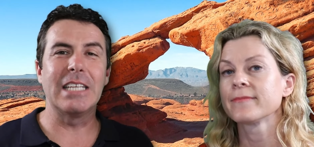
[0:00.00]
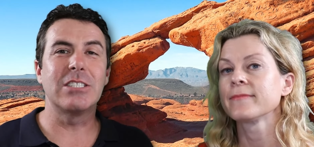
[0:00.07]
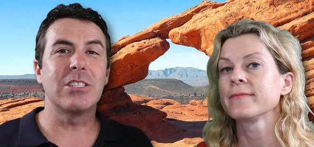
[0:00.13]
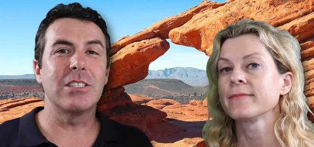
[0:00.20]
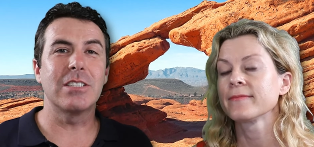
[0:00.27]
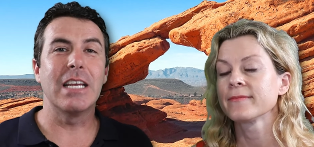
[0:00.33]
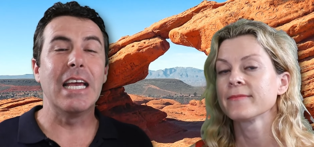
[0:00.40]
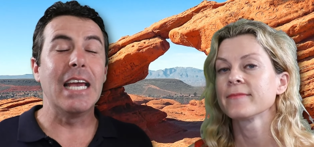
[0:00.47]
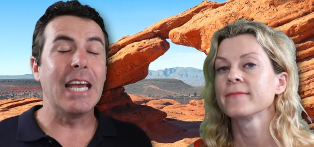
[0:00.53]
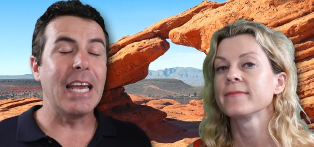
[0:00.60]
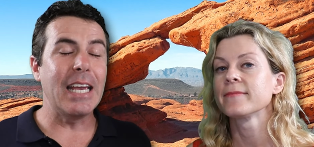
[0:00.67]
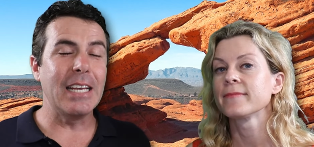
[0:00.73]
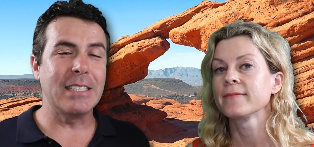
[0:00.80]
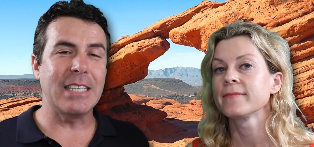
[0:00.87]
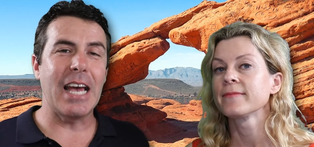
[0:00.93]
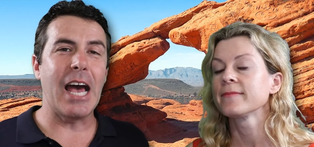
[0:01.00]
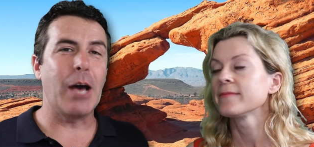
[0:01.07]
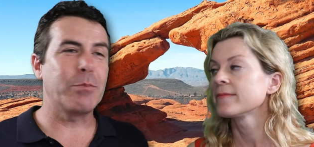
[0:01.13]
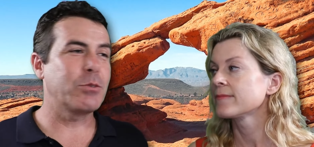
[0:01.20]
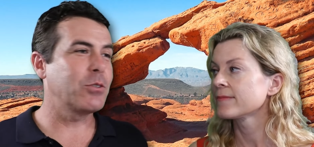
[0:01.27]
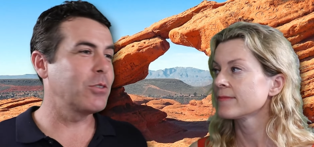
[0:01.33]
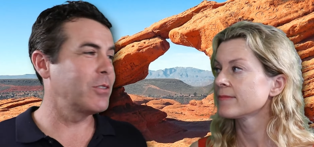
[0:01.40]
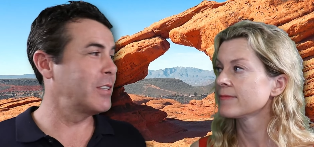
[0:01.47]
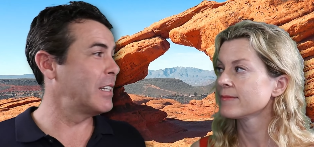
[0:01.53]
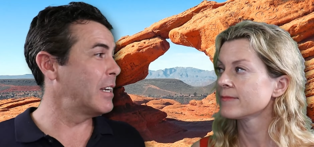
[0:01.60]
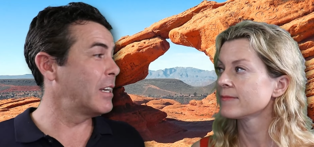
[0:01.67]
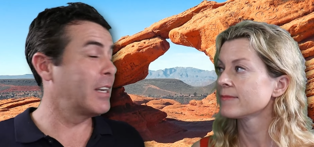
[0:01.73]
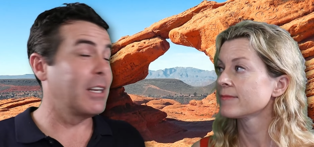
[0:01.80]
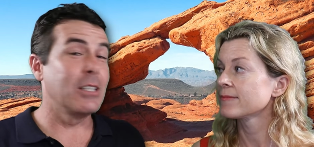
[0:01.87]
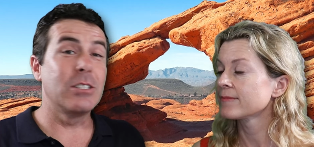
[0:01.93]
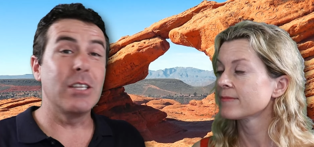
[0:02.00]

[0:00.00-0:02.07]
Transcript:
Speaker 1: It's just, it's absolutely,